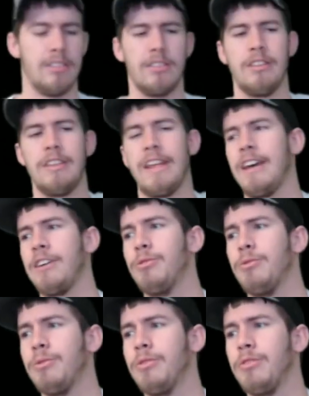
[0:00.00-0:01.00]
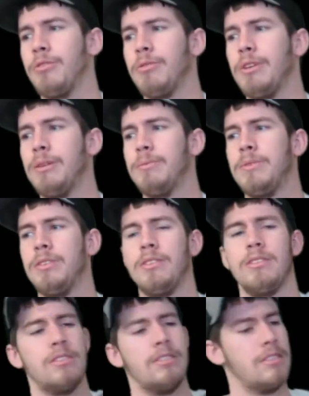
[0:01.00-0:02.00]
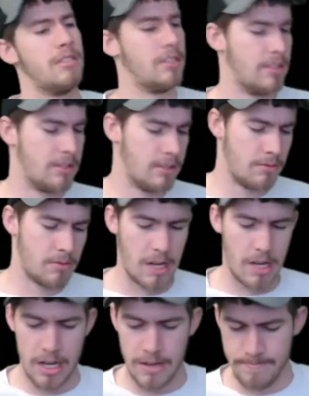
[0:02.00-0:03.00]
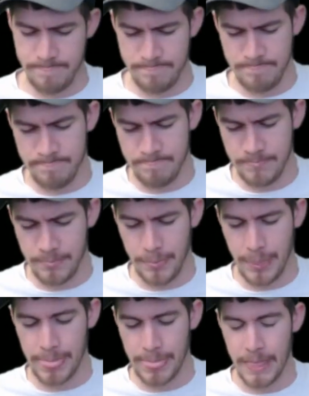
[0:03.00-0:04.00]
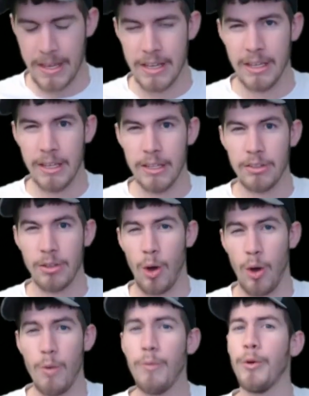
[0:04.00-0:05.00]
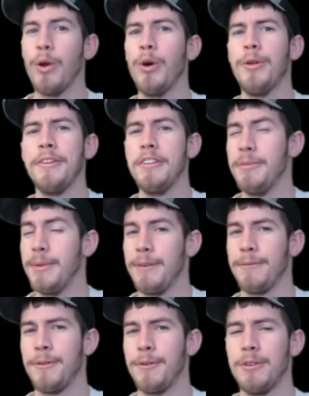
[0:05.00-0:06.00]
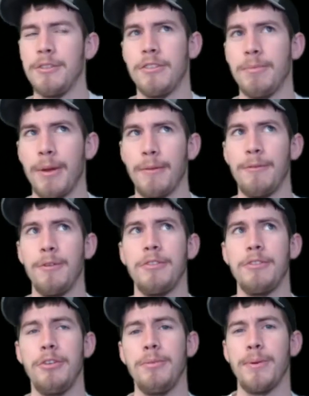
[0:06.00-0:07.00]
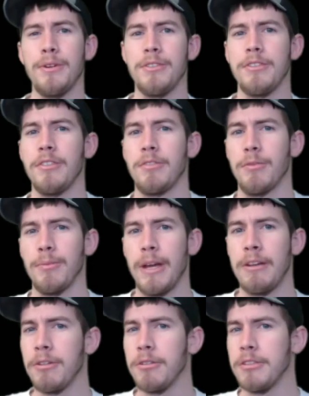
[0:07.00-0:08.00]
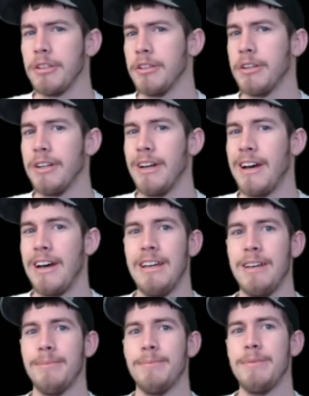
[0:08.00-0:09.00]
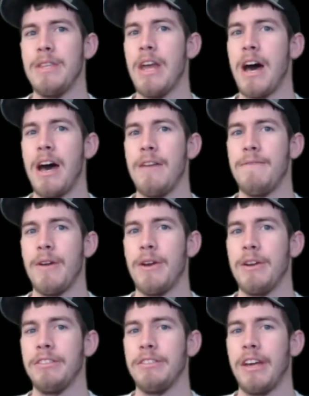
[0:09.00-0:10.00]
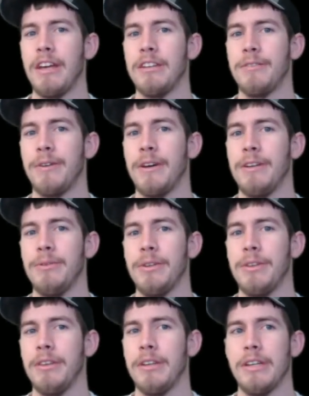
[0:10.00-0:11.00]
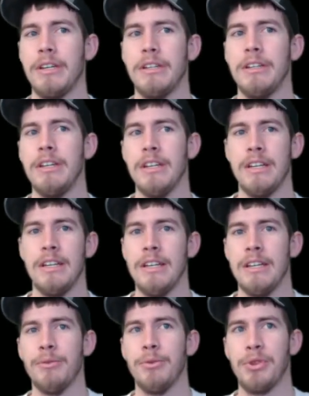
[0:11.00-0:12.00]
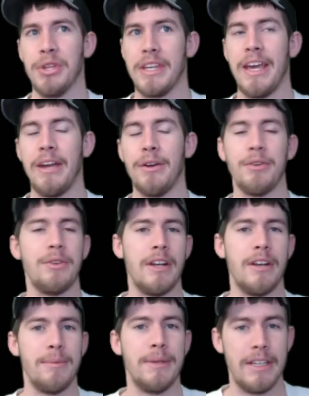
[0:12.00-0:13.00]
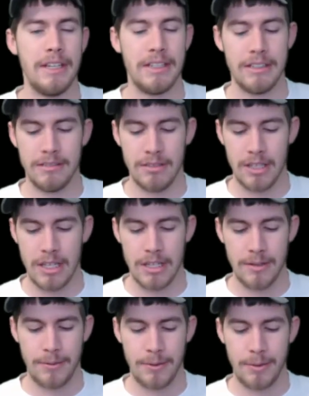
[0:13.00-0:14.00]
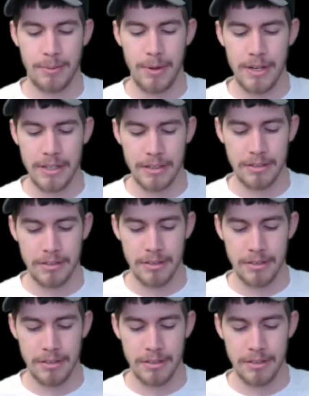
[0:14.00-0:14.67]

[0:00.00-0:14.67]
That corner's ripped. So overall, this is my first two purchases from Micro Center, and I am not very satisfied with the care that I've been getting for the products.